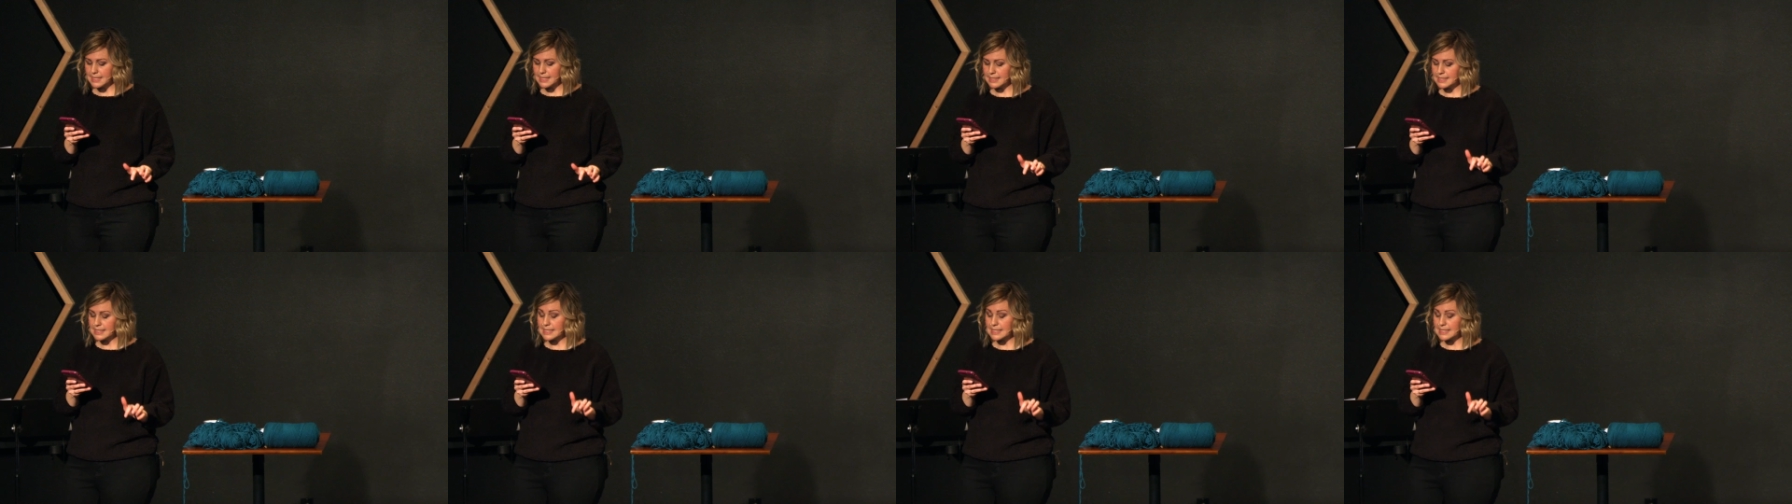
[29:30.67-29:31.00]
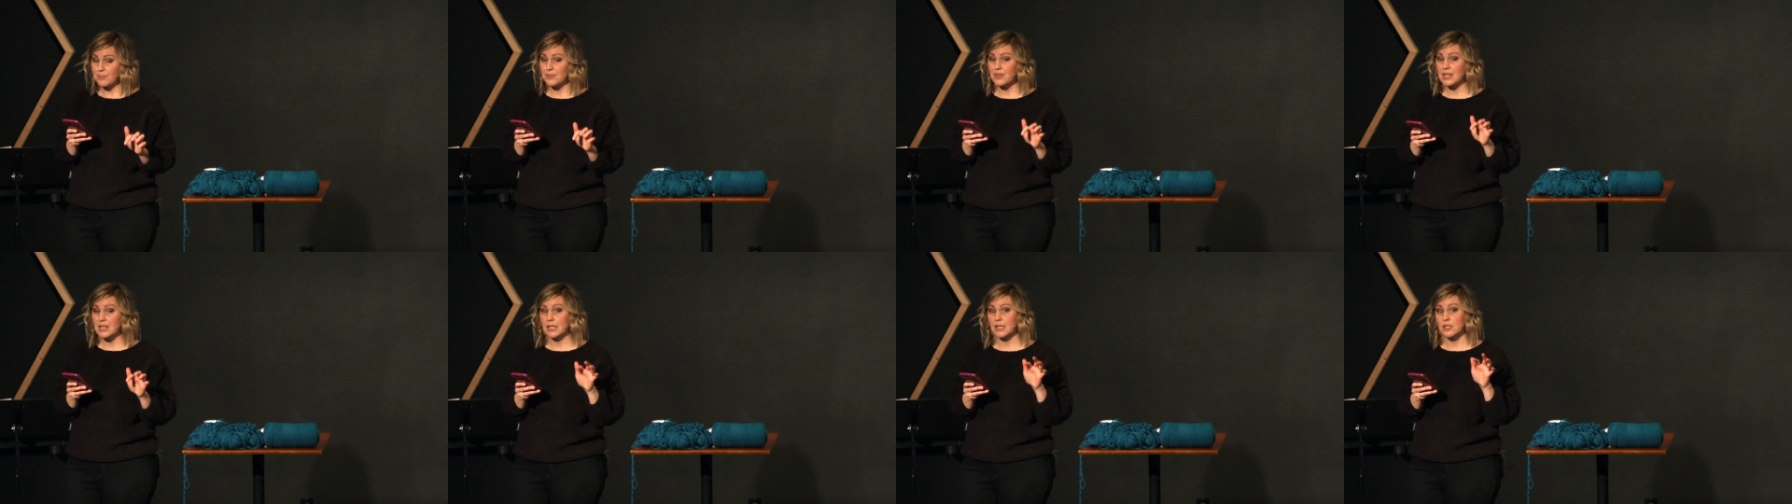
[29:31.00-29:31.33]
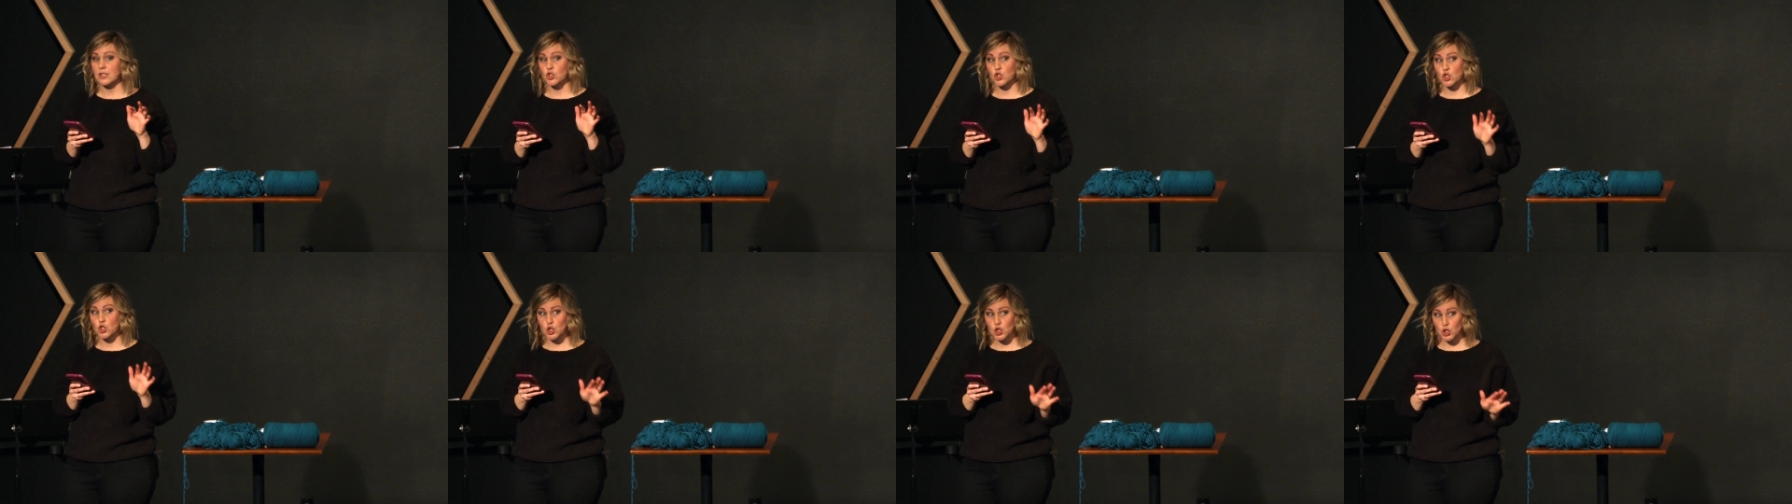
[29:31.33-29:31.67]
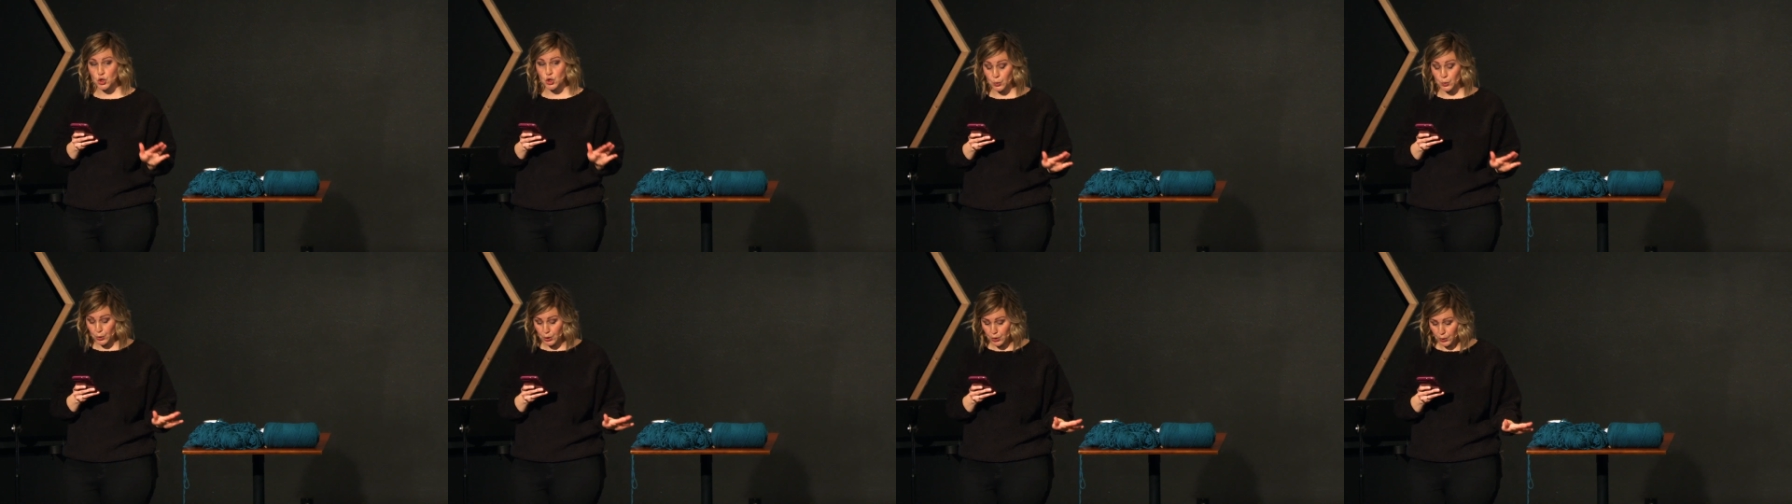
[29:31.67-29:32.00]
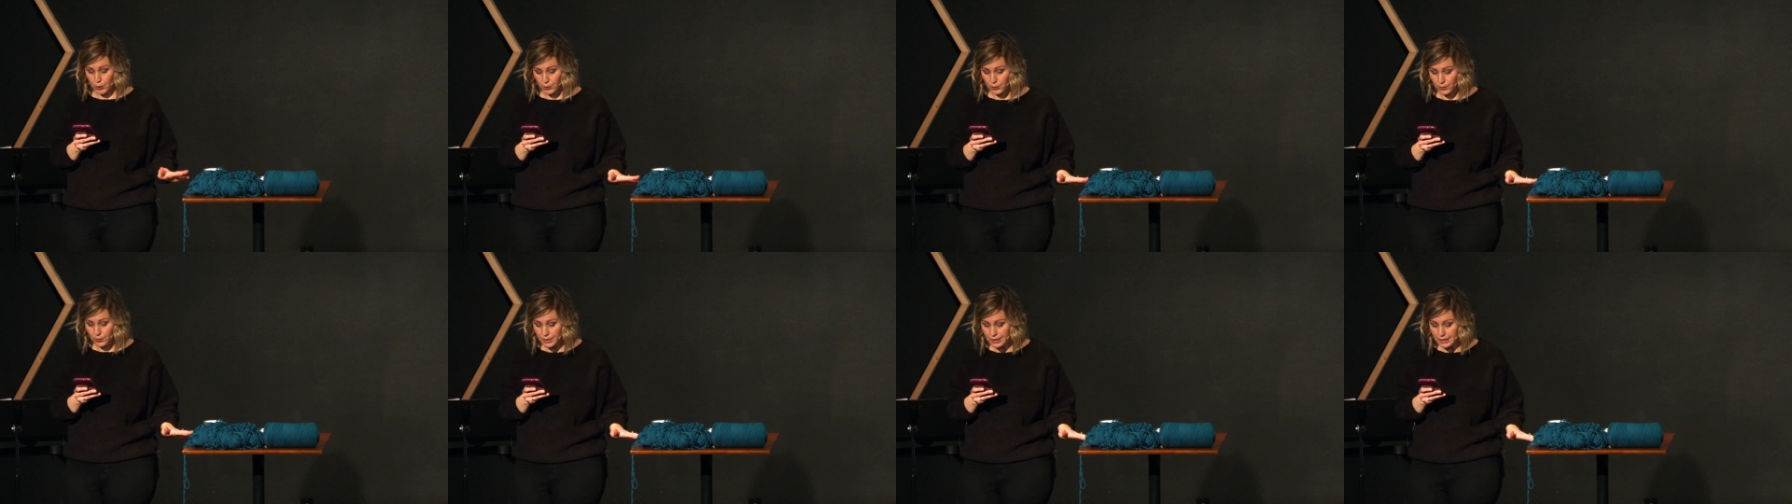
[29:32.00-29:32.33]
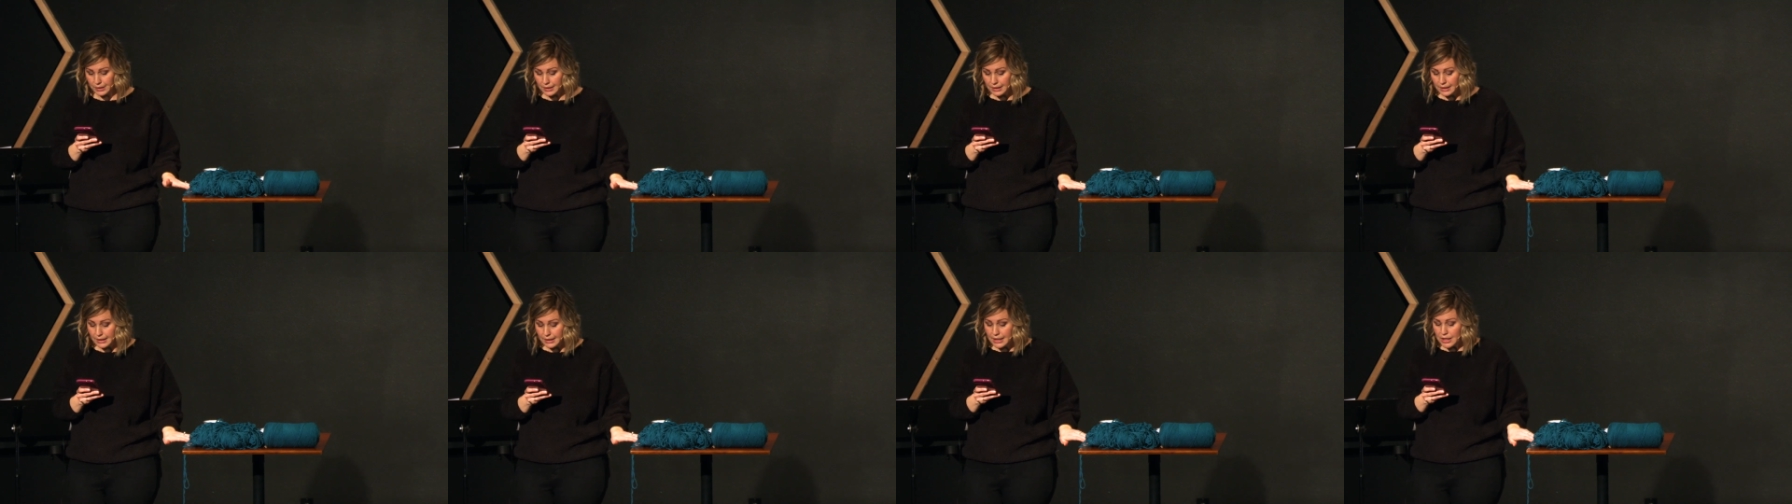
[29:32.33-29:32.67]
that something is true,
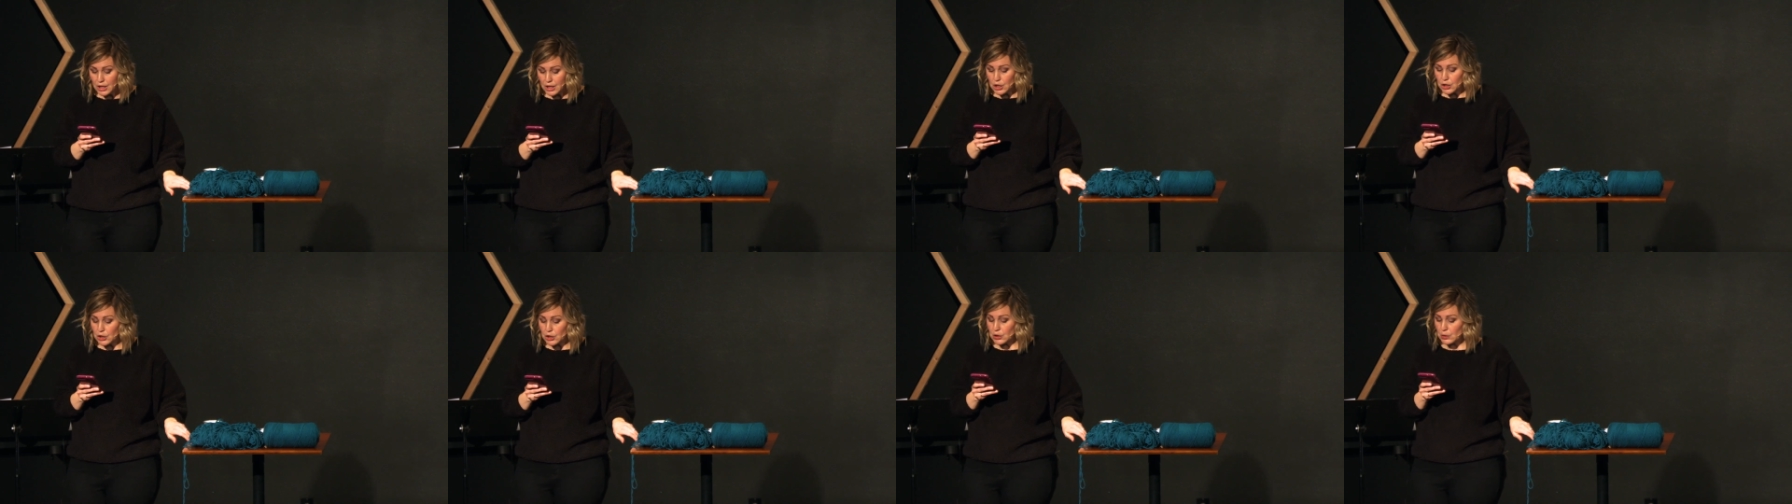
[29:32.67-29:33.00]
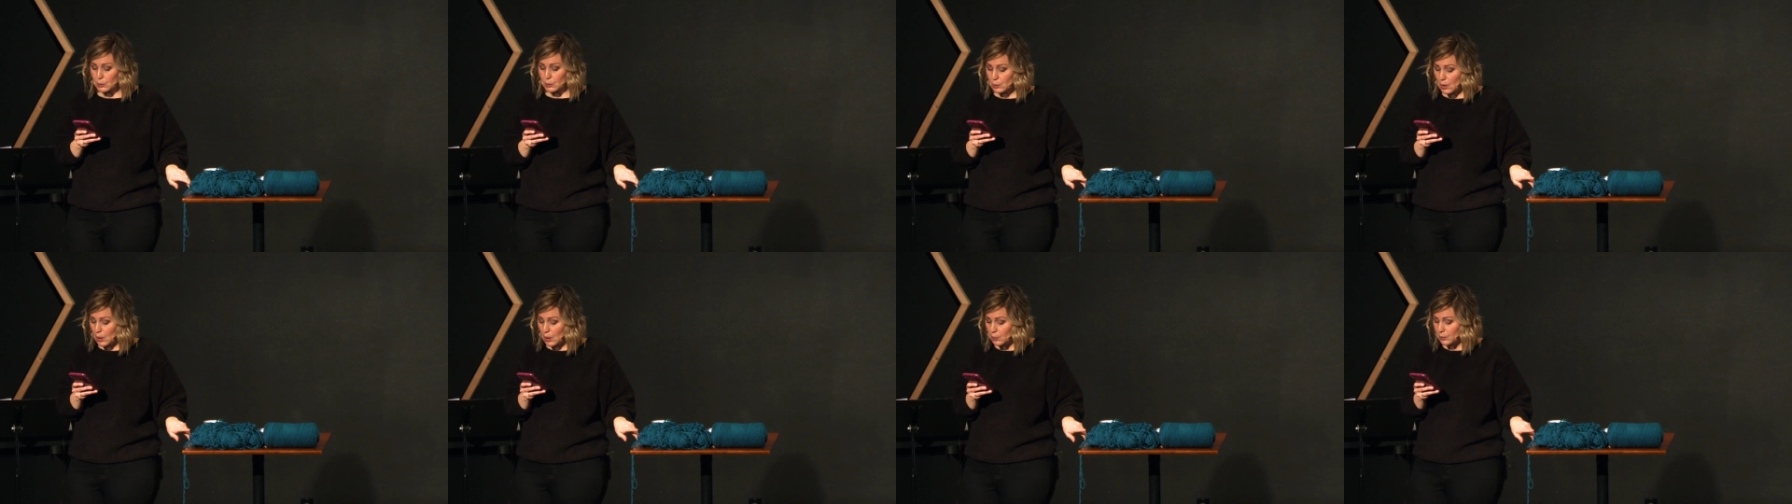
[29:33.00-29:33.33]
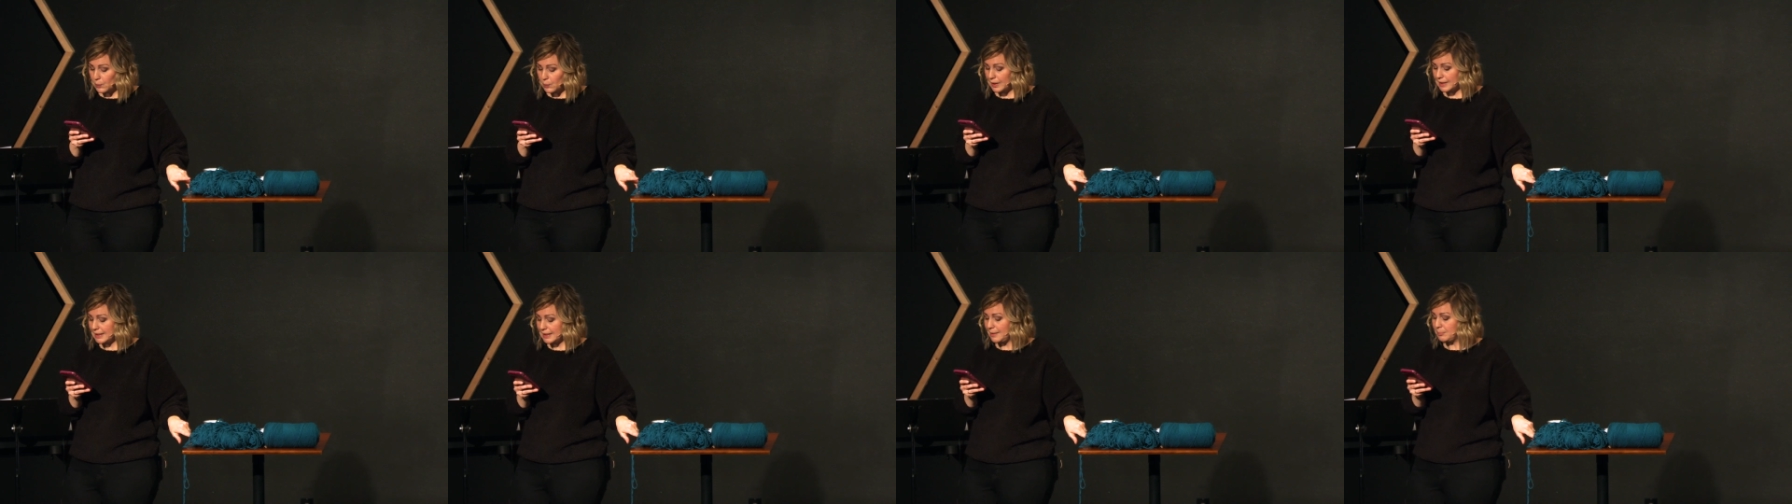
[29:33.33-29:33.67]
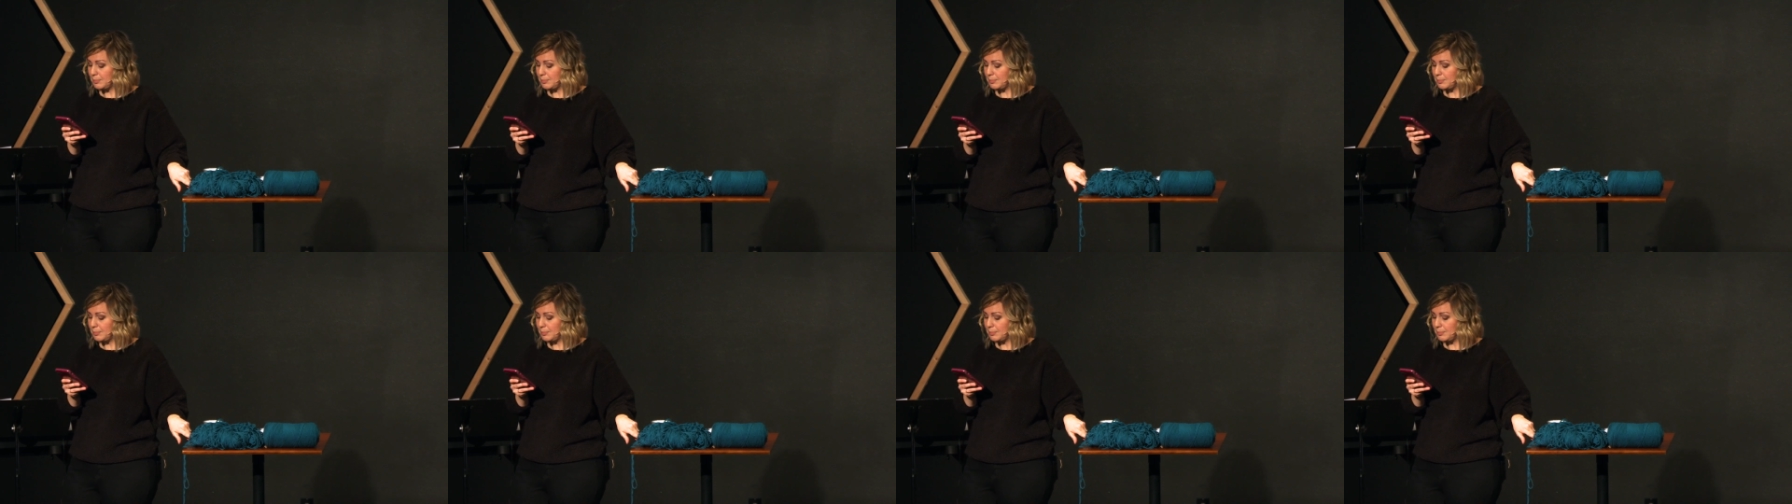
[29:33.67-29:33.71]
you won't really